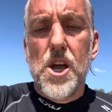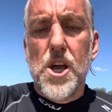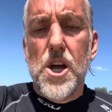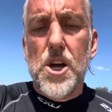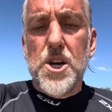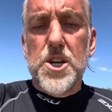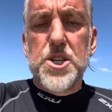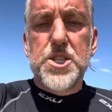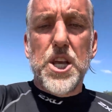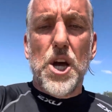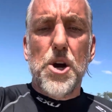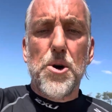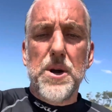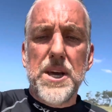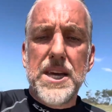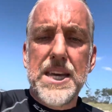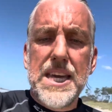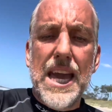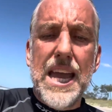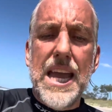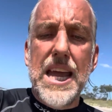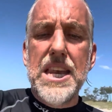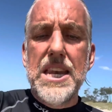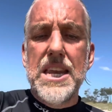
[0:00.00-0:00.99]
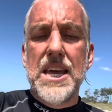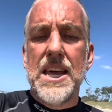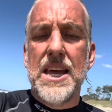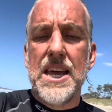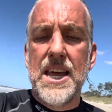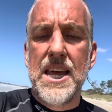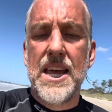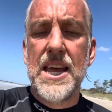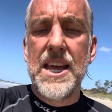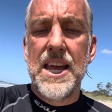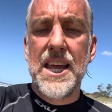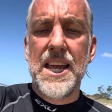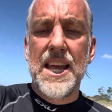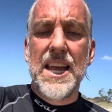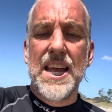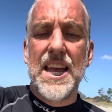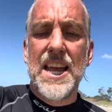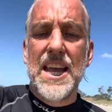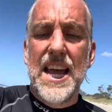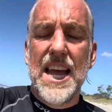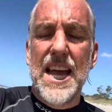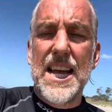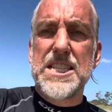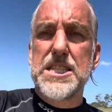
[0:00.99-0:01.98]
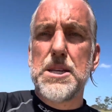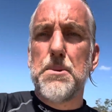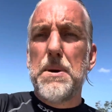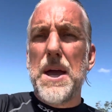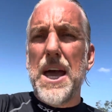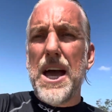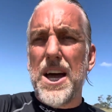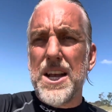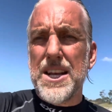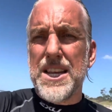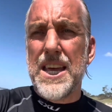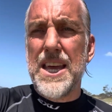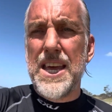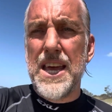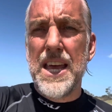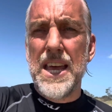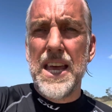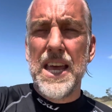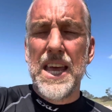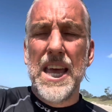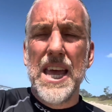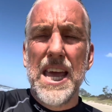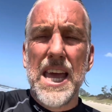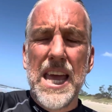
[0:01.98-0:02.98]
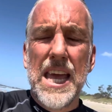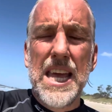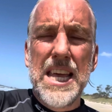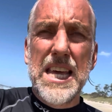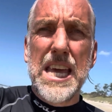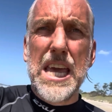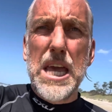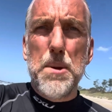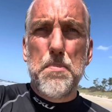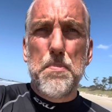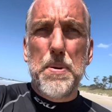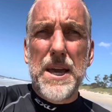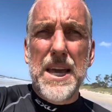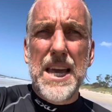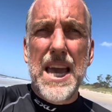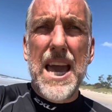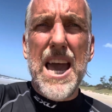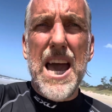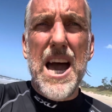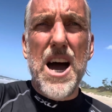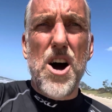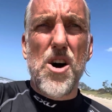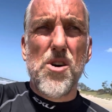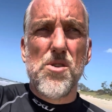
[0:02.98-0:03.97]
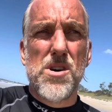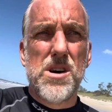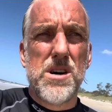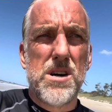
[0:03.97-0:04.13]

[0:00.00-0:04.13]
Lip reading: So again, it's about keeping our